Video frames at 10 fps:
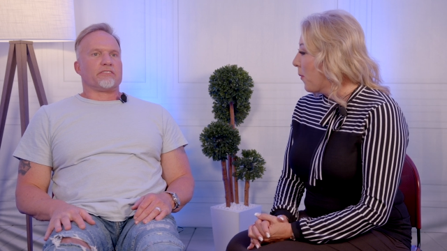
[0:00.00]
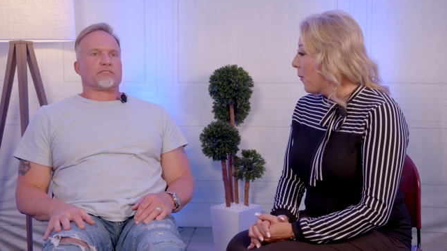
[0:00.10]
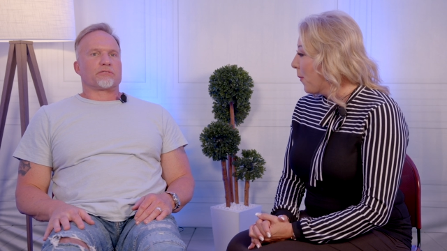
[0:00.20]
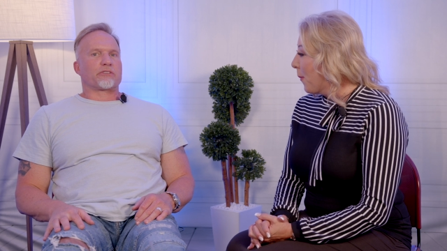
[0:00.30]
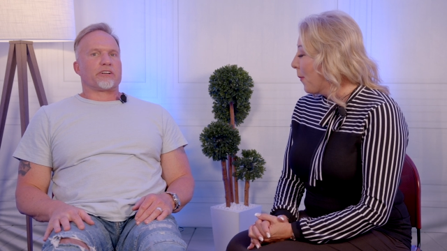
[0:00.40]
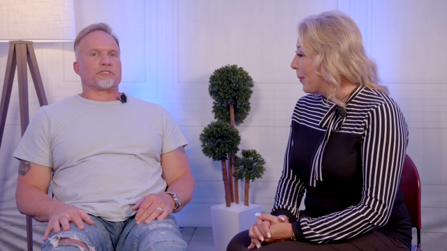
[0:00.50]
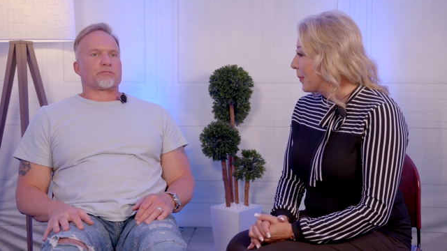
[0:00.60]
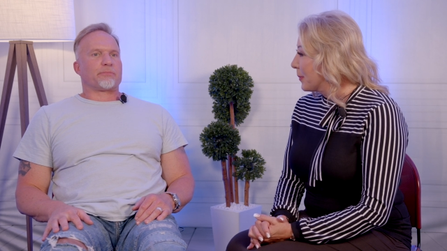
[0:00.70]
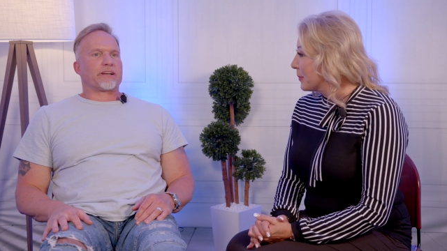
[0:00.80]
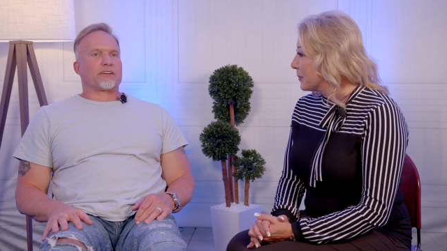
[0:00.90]
Speaker 1: of
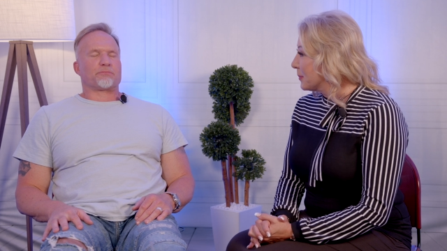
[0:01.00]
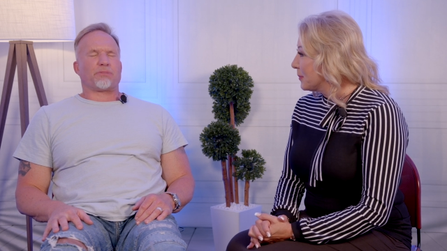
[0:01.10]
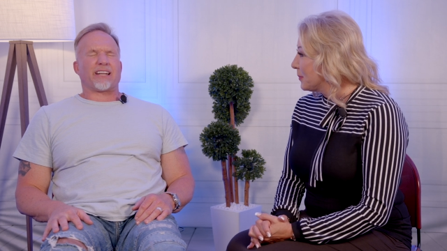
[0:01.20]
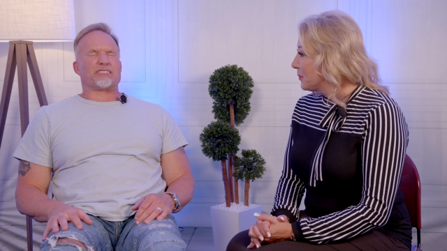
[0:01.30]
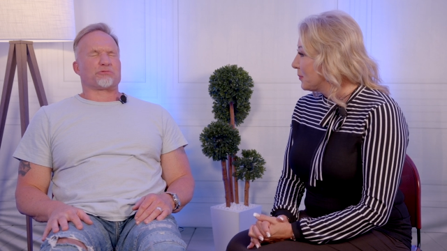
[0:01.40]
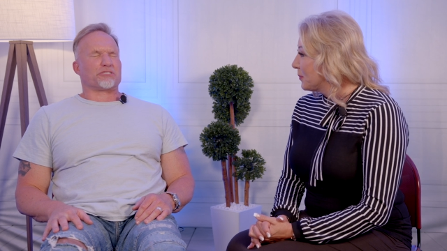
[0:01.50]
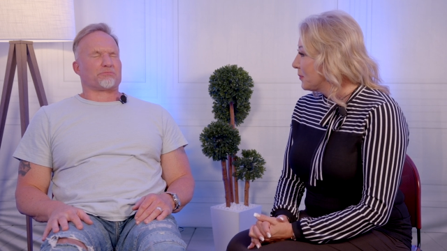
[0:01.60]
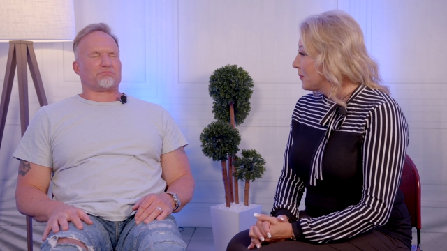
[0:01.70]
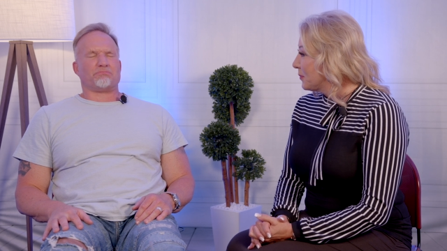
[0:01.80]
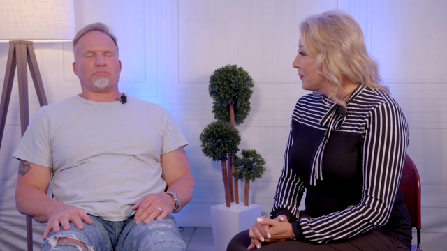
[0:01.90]
Christian speakers. Place
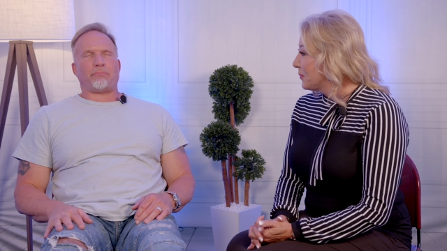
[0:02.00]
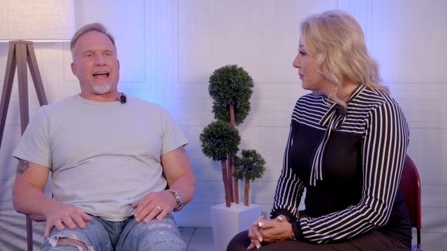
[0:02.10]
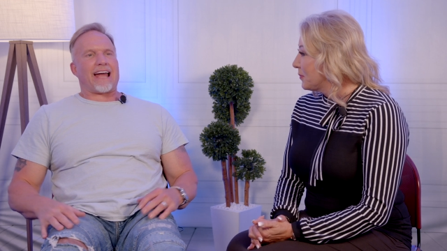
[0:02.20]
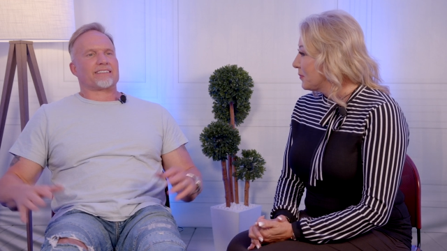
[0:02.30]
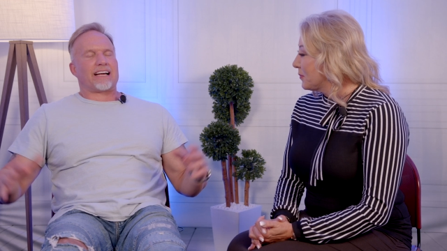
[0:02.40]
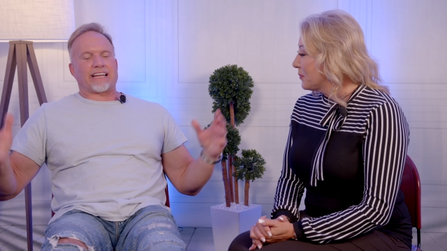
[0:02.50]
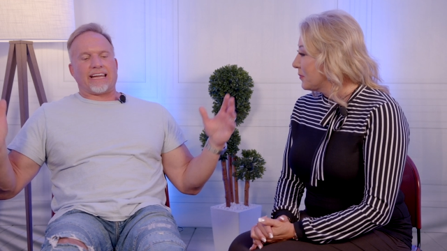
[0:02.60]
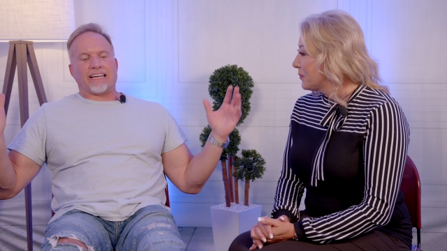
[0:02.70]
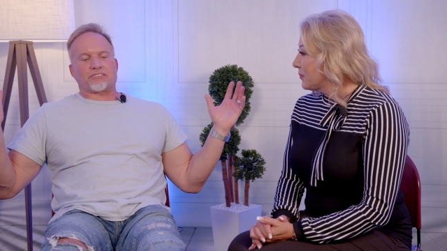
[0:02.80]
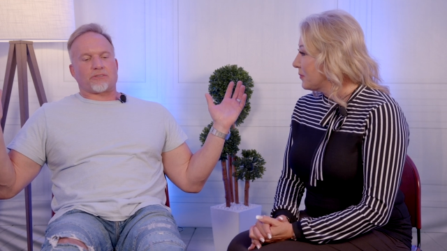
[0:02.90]
was packed like
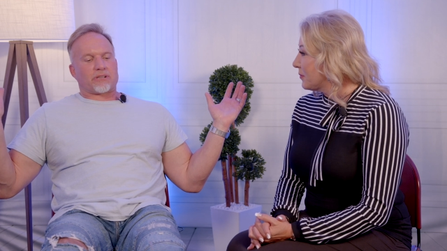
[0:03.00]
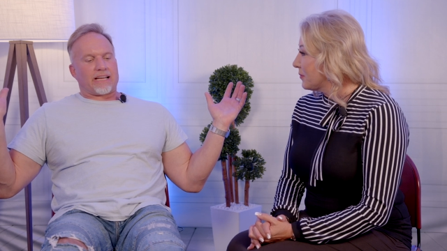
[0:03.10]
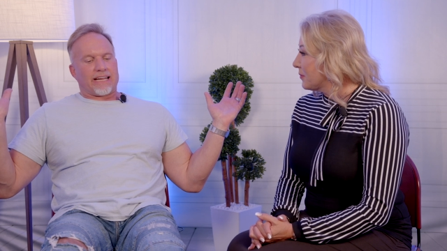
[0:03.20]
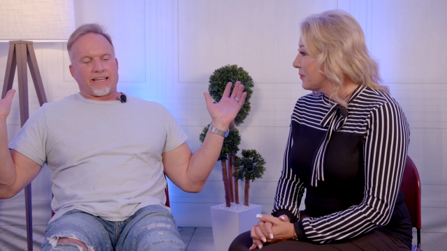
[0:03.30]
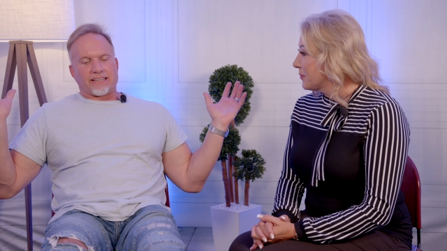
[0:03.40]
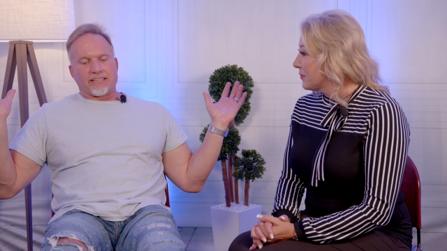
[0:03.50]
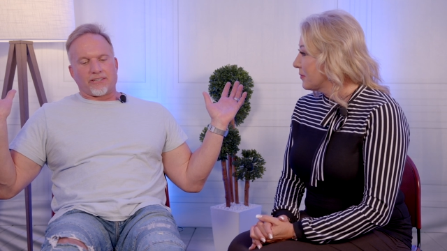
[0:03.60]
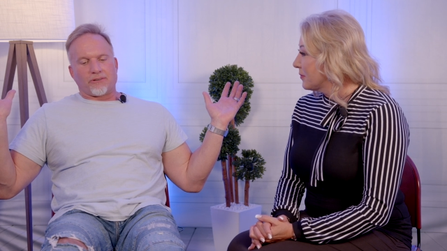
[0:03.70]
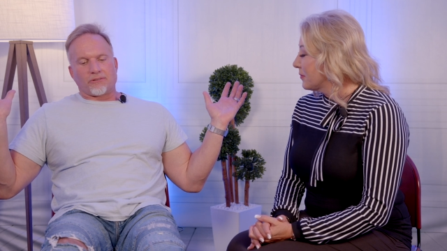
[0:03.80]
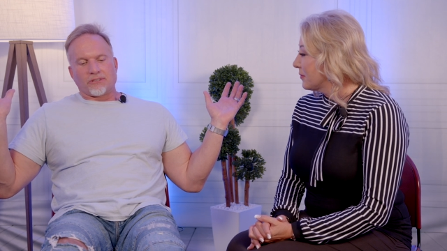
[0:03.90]
ants on an ant
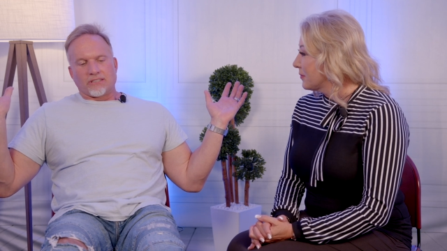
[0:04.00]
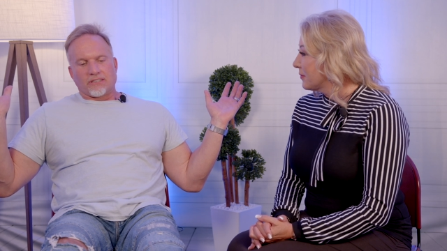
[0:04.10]
hill.